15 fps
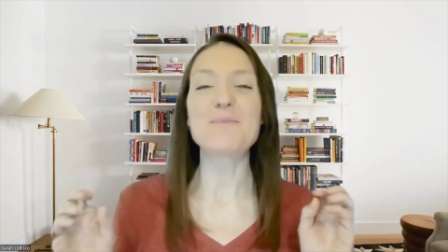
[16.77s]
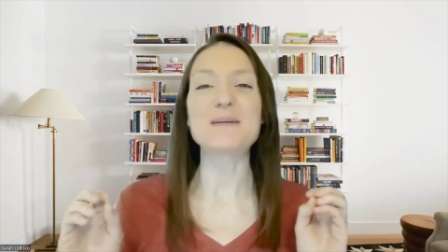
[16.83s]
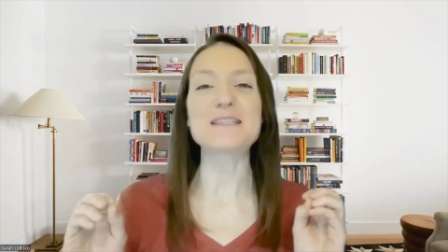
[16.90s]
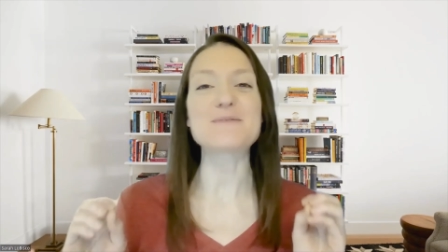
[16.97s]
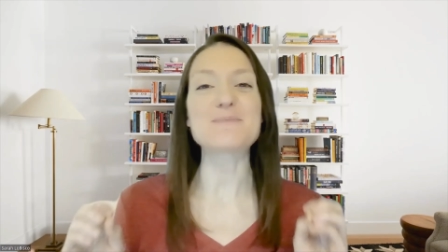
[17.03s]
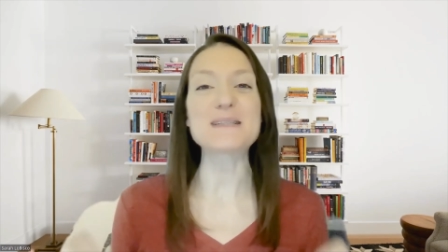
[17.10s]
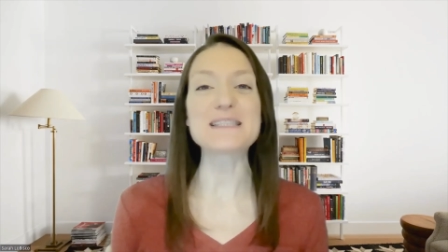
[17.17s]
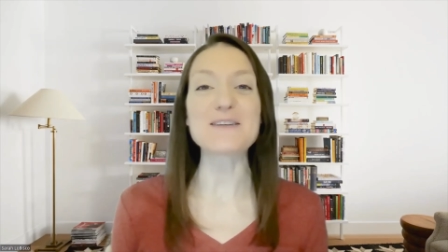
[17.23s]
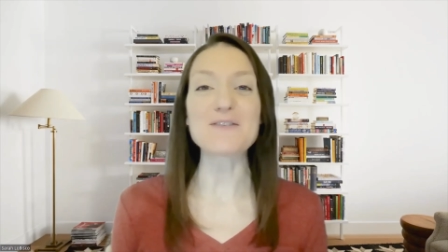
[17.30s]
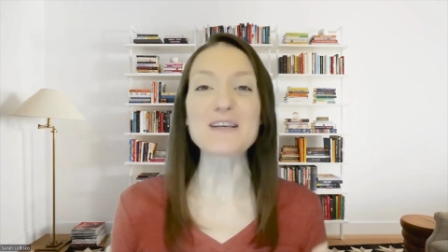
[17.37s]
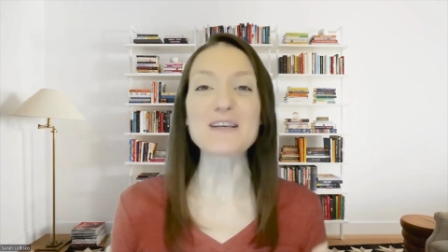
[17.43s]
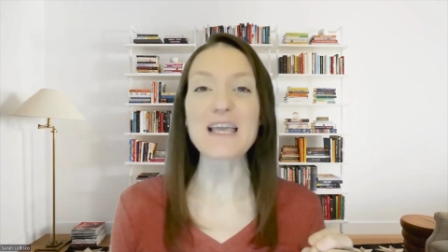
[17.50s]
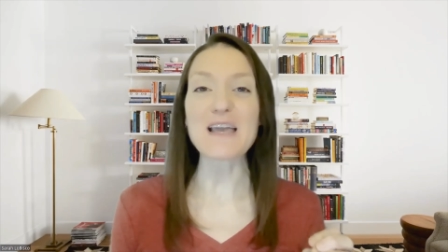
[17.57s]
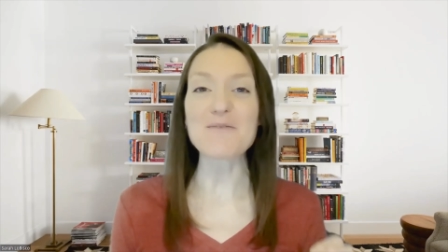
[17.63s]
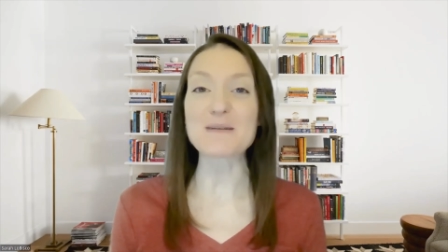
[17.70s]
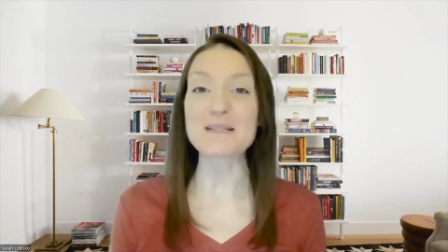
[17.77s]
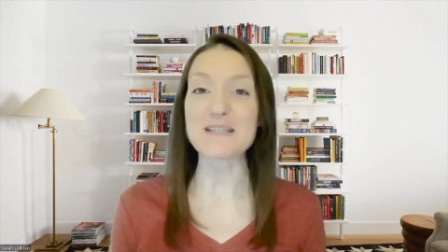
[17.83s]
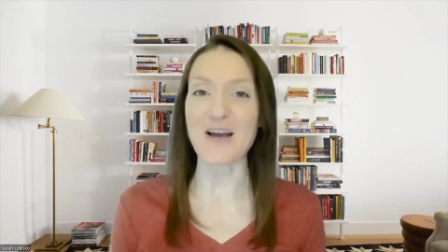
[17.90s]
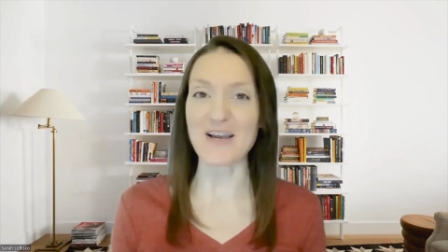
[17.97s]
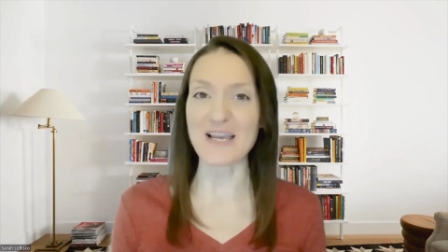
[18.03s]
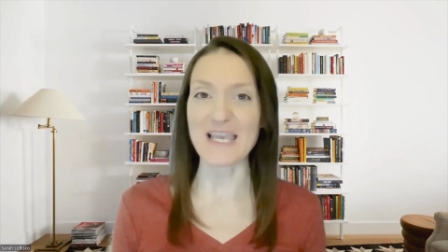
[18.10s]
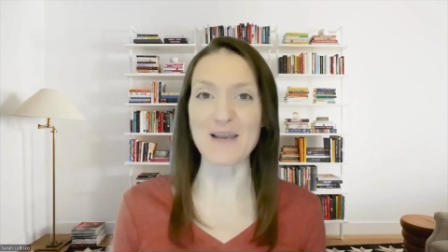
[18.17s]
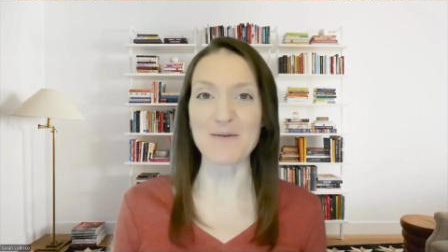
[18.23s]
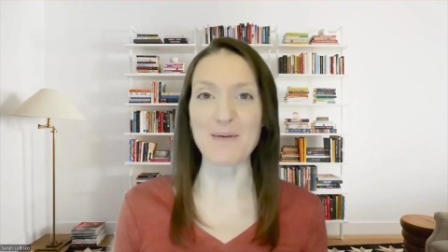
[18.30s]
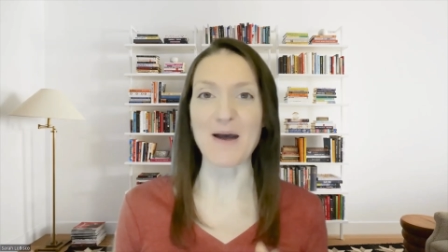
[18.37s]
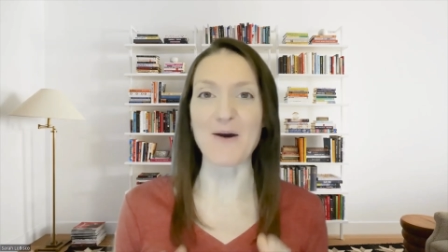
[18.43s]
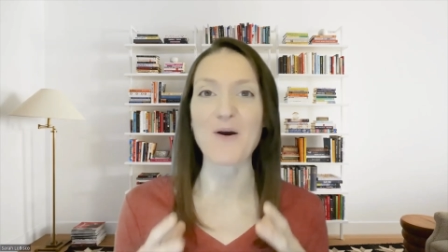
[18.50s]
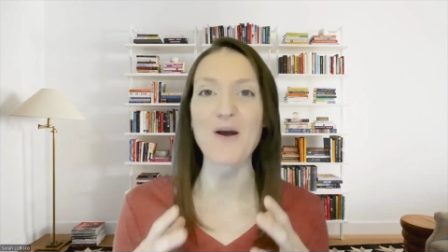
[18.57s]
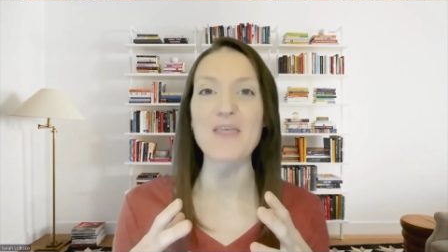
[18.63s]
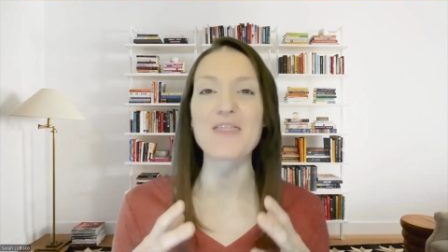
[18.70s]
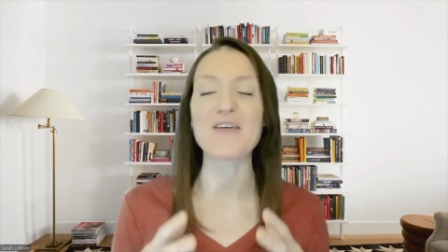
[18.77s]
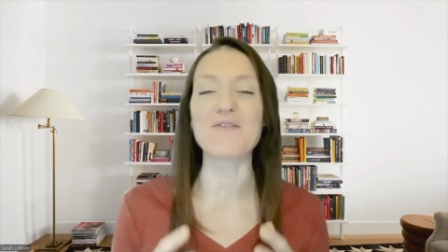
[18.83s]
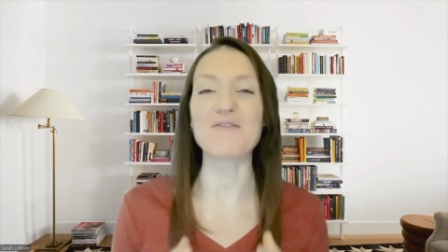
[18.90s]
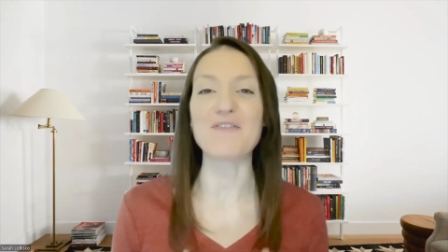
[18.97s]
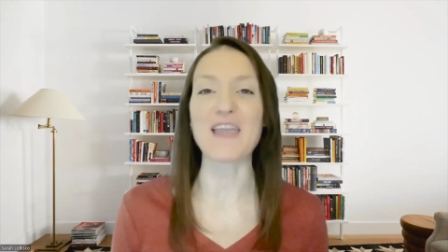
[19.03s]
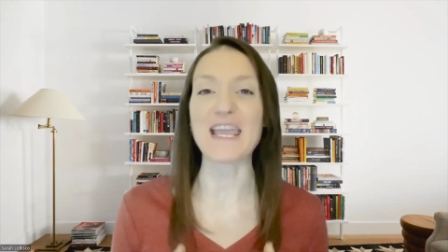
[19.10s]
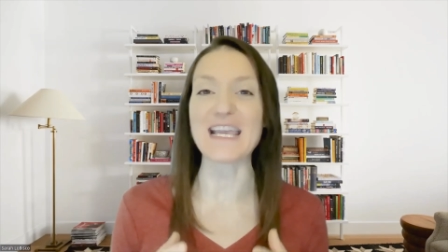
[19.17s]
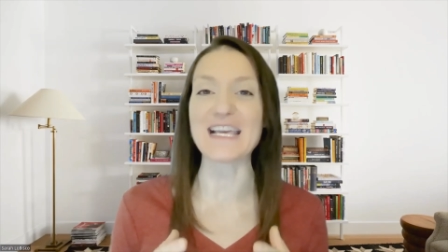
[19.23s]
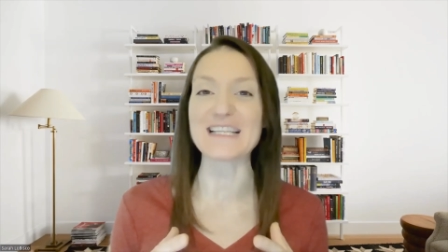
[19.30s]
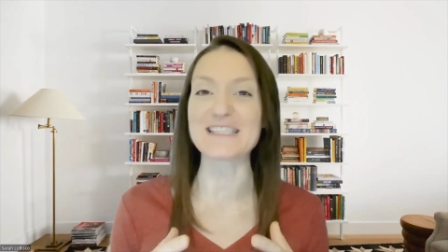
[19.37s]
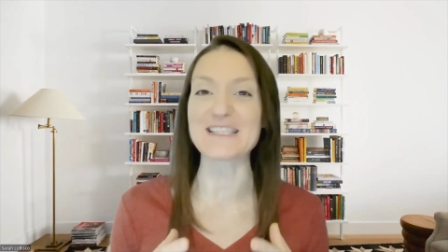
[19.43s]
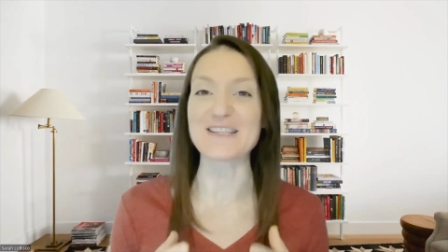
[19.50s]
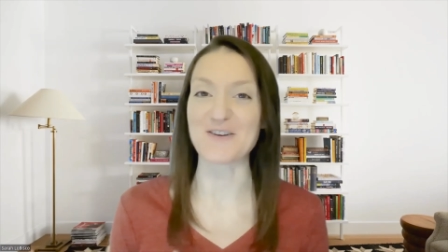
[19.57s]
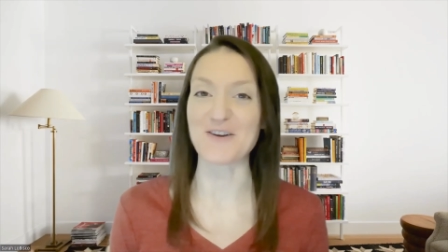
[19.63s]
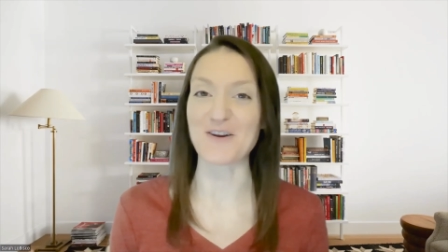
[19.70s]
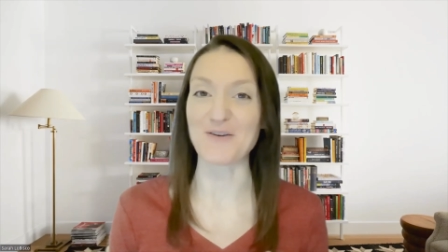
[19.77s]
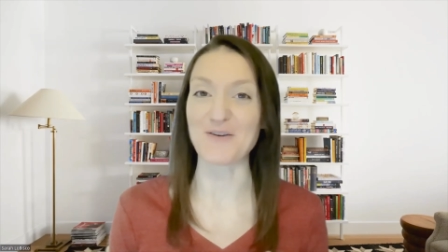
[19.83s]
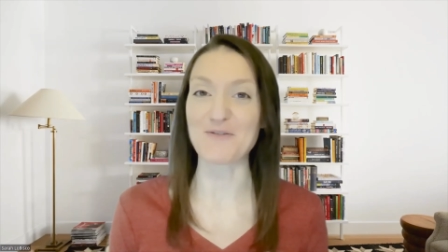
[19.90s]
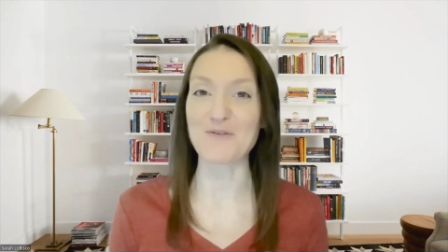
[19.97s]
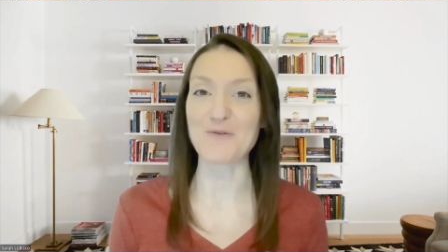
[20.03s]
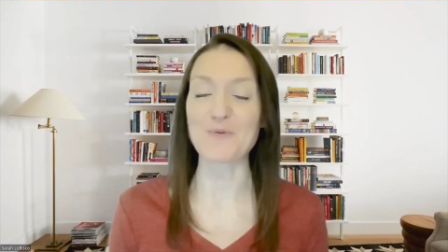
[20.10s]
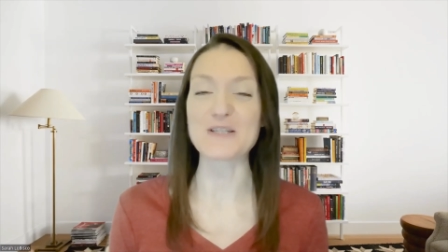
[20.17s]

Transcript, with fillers: But specifically, I've been talking about the vagus nerve,